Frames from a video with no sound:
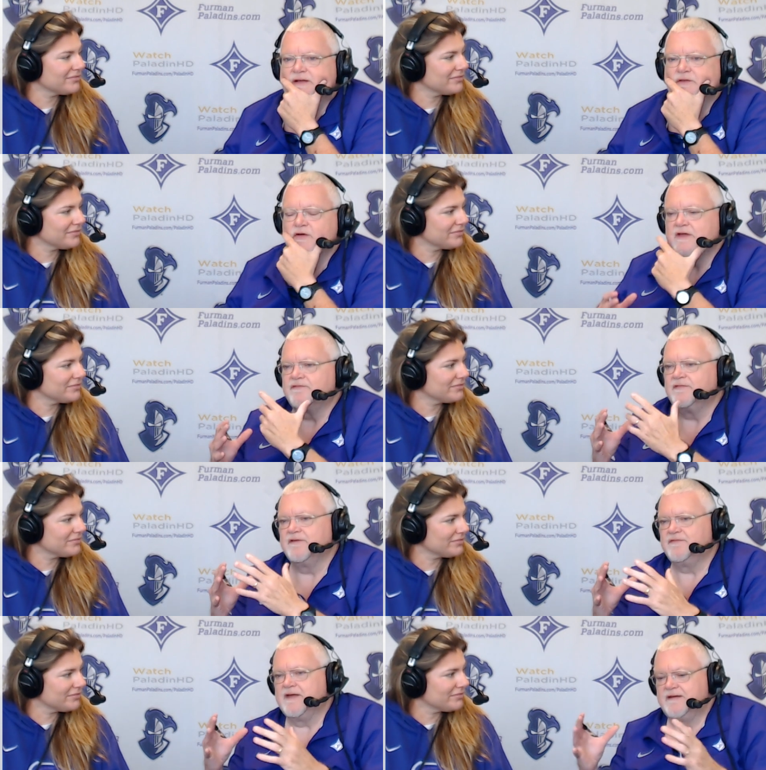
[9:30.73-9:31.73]
Speaker 1: a look if
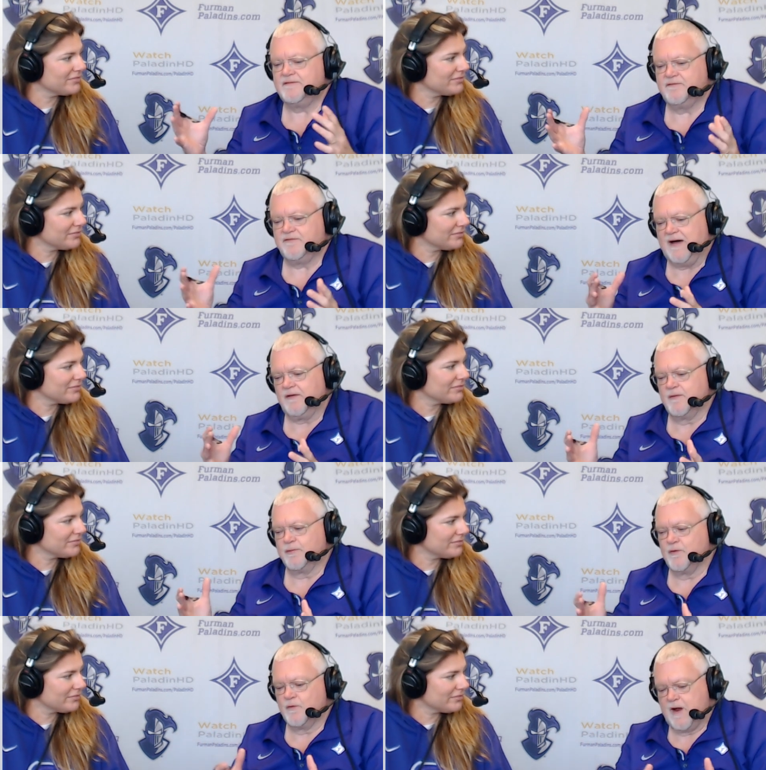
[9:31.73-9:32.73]
if they follow the
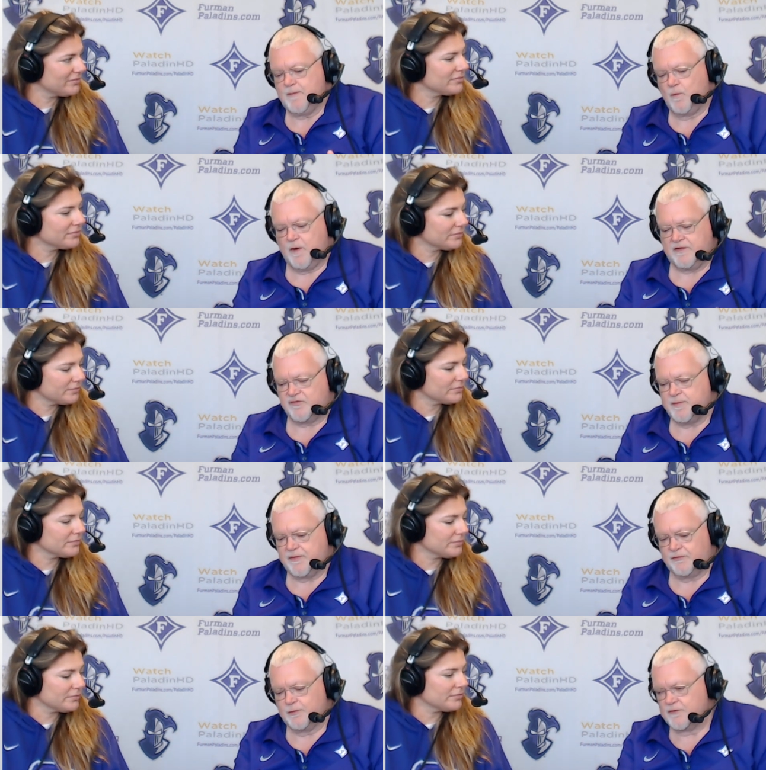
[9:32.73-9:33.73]
program and what it's
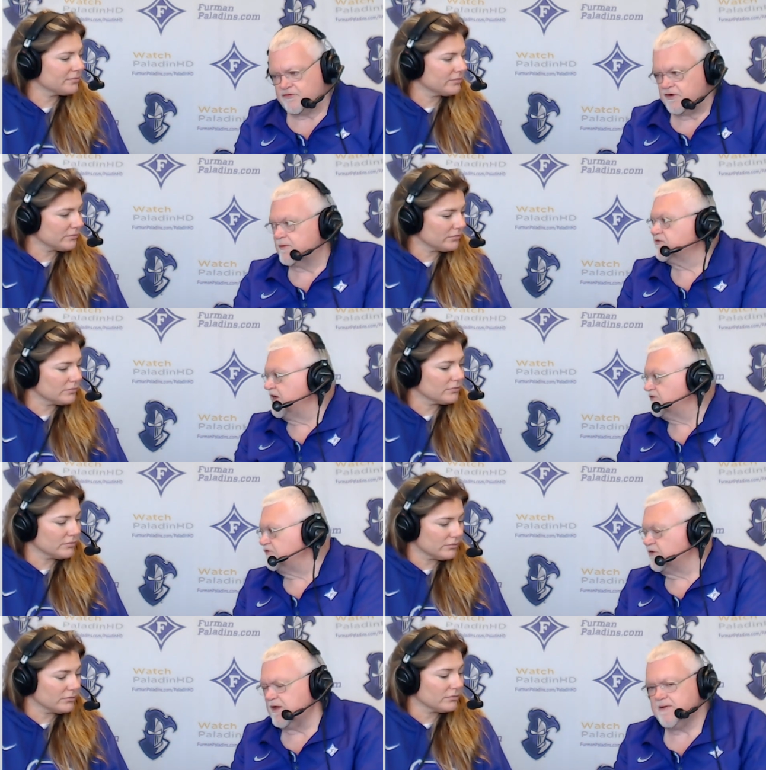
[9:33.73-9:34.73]
been through and the
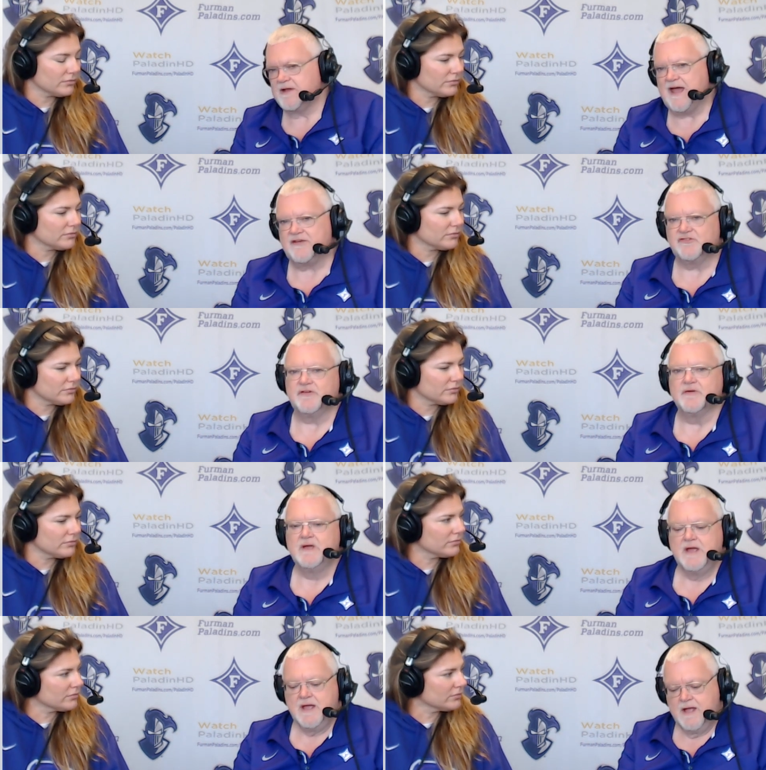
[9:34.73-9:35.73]
circumstances you came in last year.
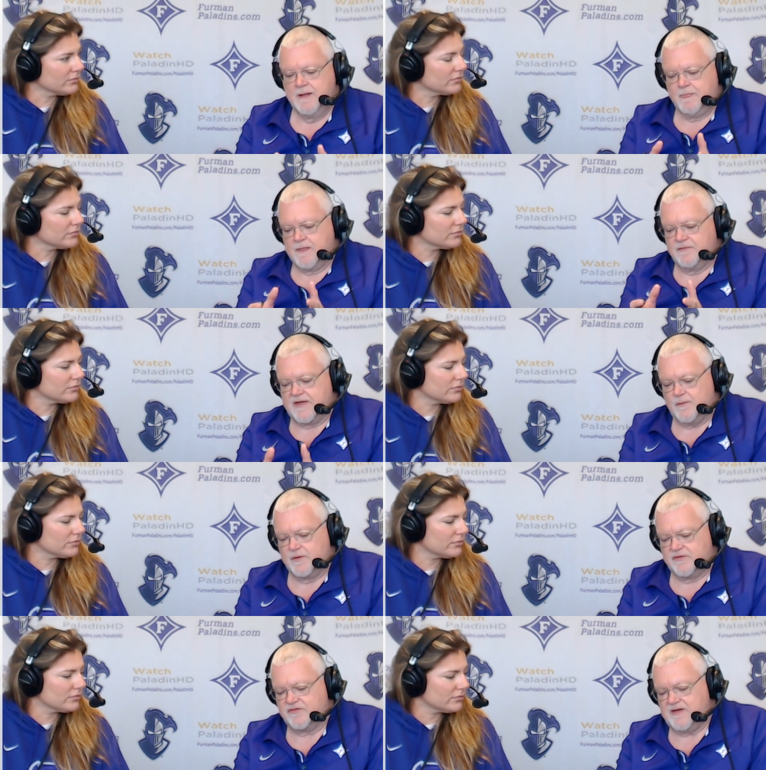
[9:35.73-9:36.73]
Mm. They
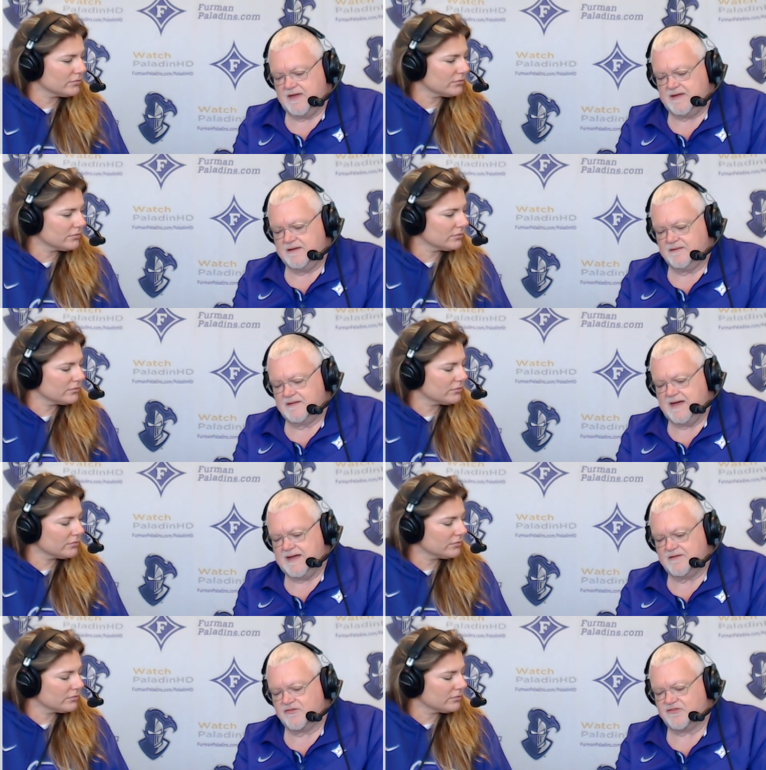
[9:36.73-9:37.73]
would say
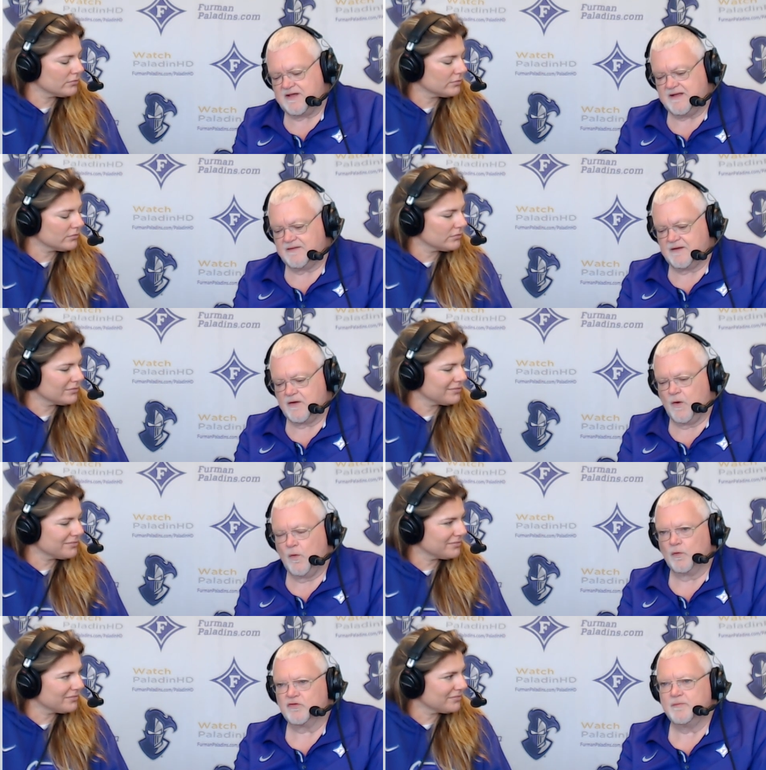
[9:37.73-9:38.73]
that setting the
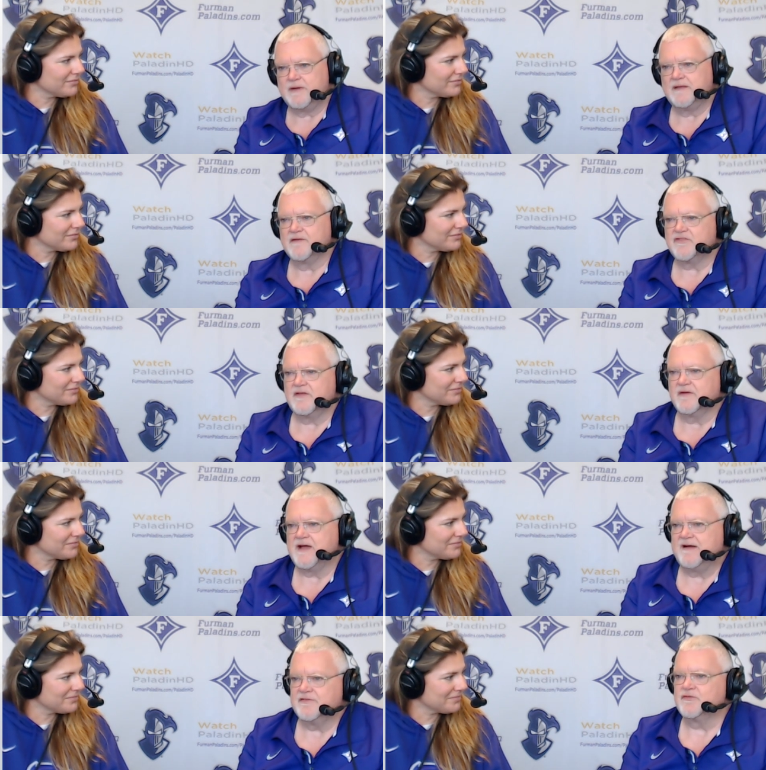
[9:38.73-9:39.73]
goal to be the Southern
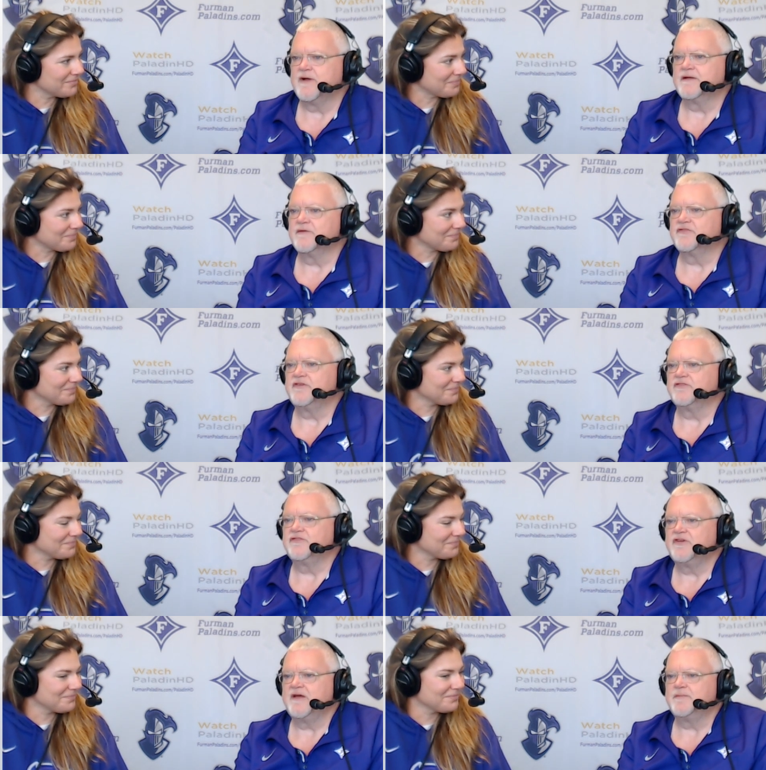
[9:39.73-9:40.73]
Conference regular
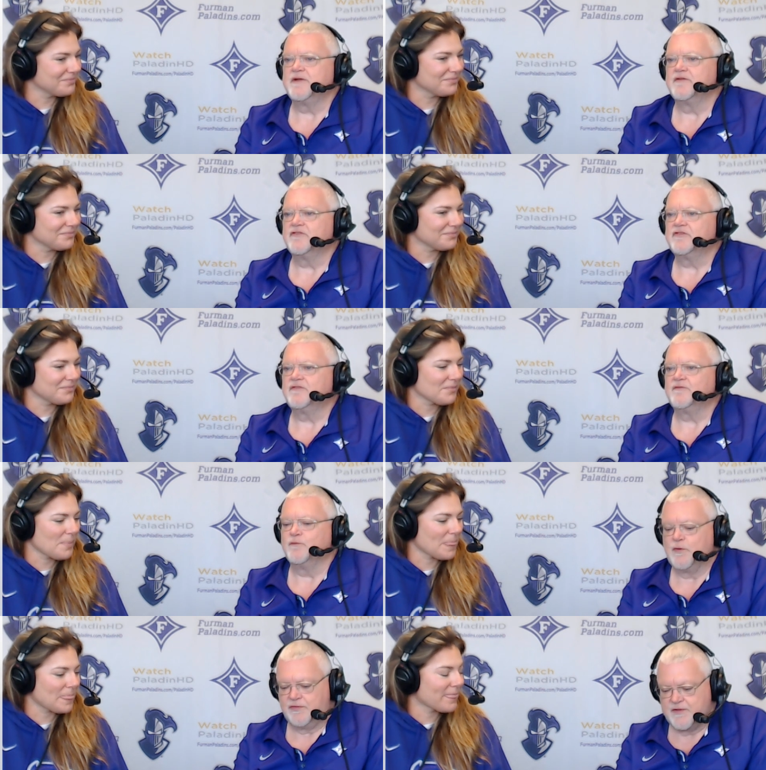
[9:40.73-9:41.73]
season champions
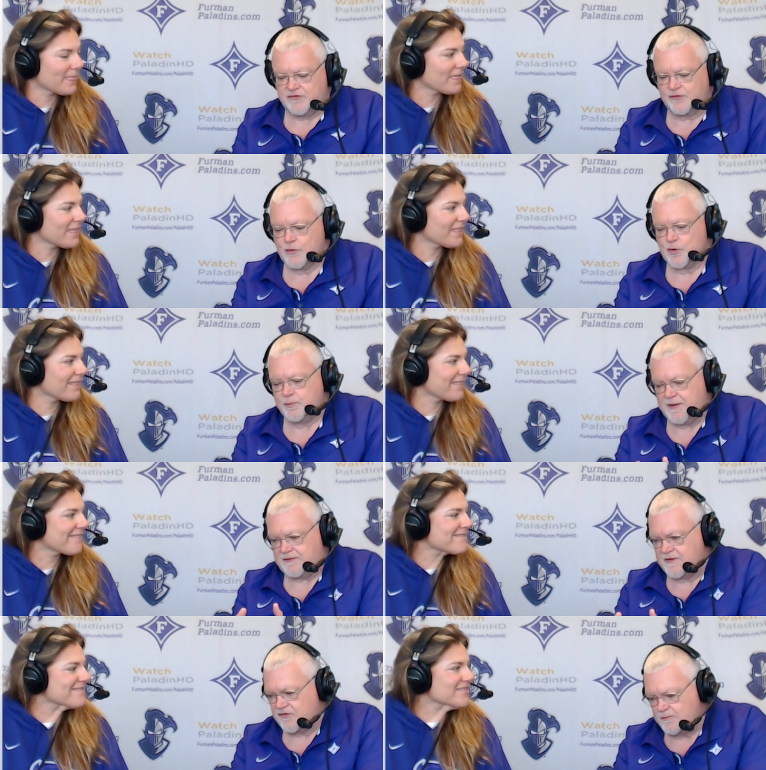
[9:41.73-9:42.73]
with this group
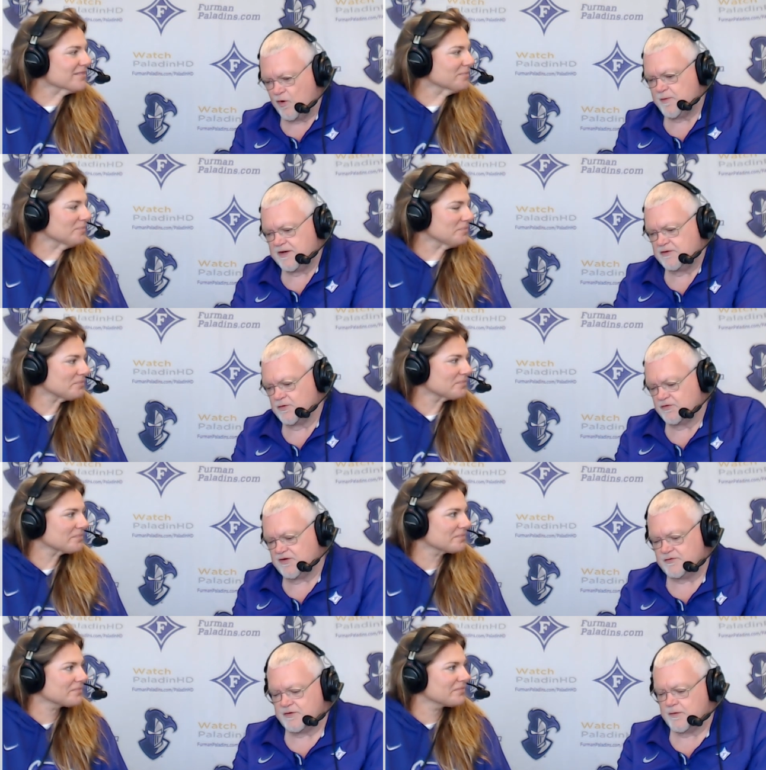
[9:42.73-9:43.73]
at this moment in your
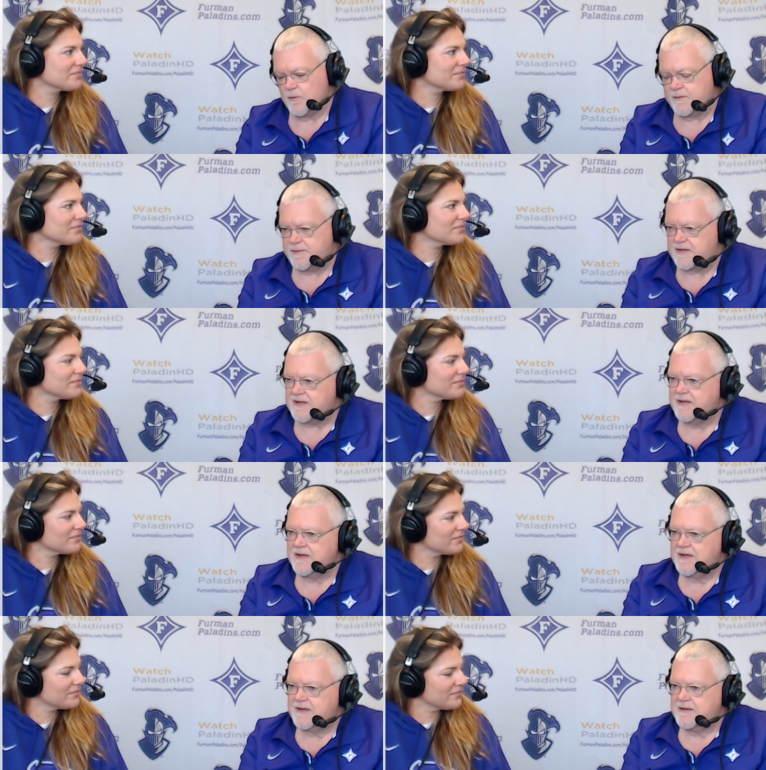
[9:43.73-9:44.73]
tenure here would be
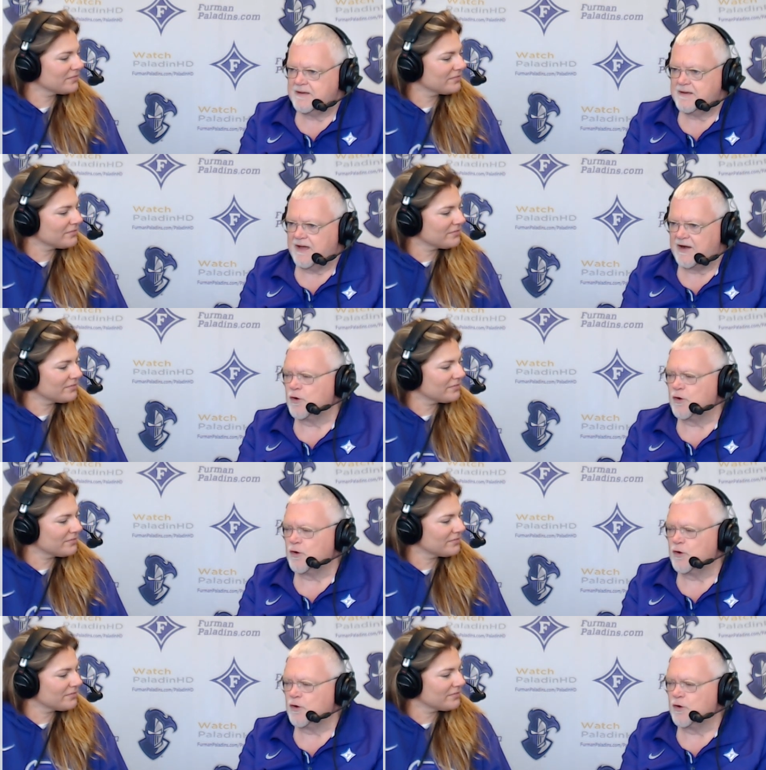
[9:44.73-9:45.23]
an